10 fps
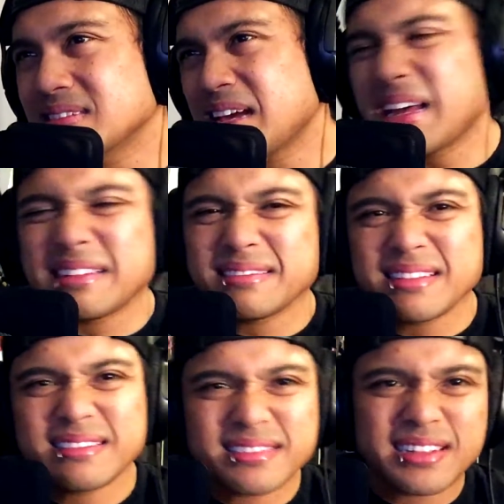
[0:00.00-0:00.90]

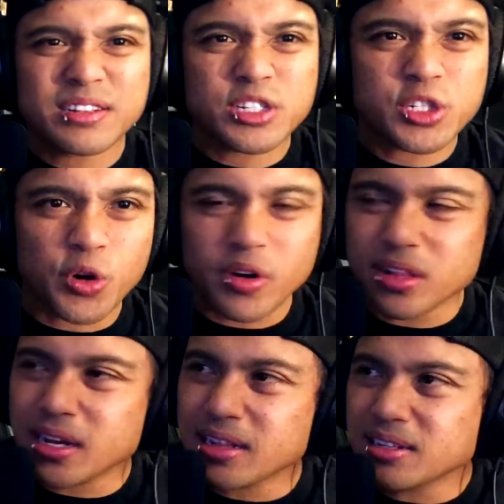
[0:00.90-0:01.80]

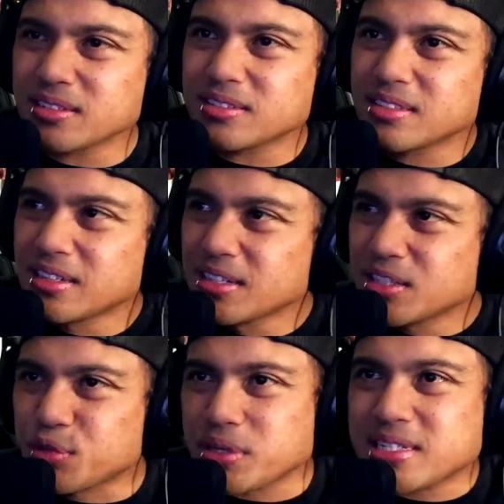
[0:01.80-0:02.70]
storyline, little
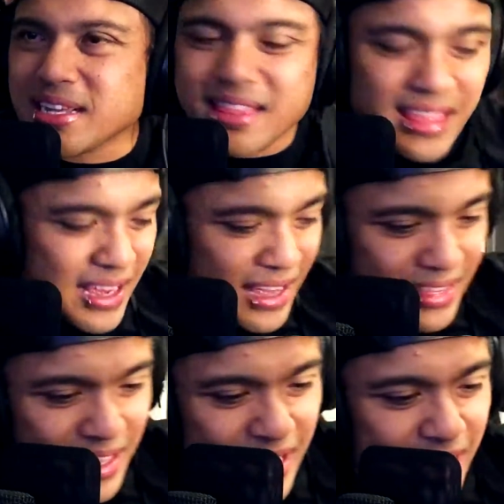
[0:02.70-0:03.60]
twisting thing
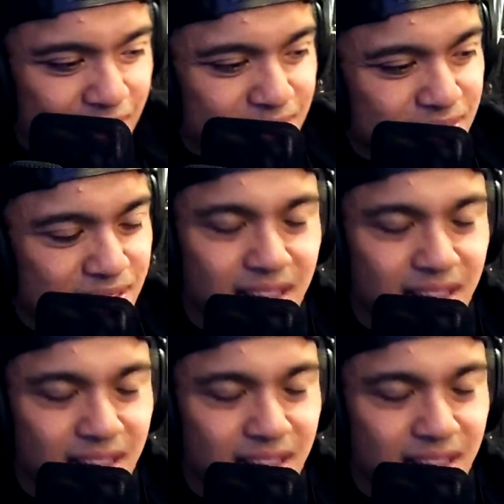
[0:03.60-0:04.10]
at the end.